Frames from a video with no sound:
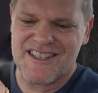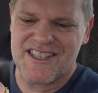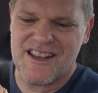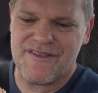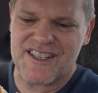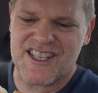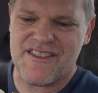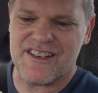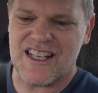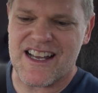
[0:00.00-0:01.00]
See if it's
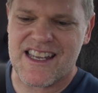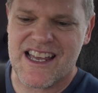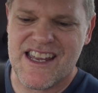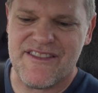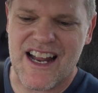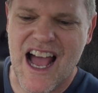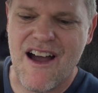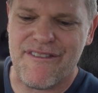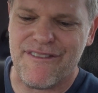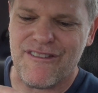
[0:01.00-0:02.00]
even
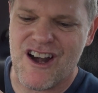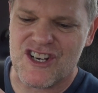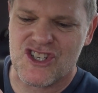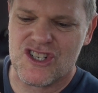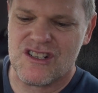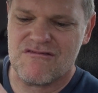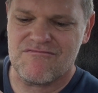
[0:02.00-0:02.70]
half fresh.